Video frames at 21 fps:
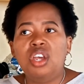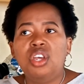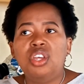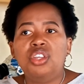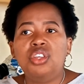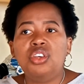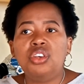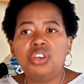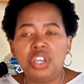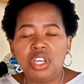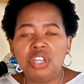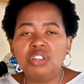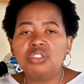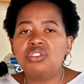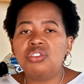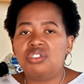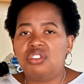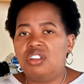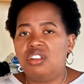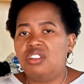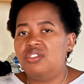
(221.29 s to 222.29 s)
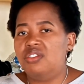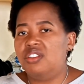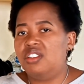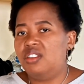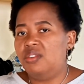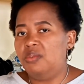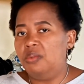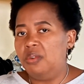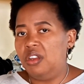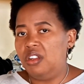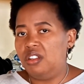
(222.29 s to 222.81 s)
you're going to start to see
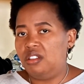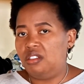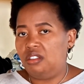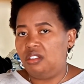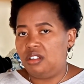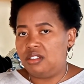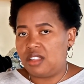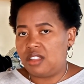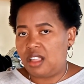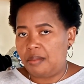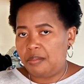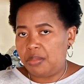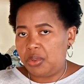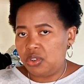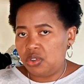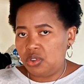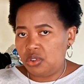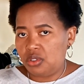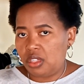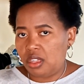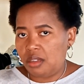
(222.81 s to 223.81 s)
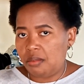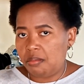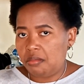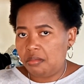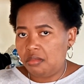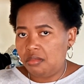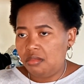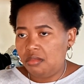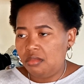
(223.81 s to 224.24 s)
weird things happen to them,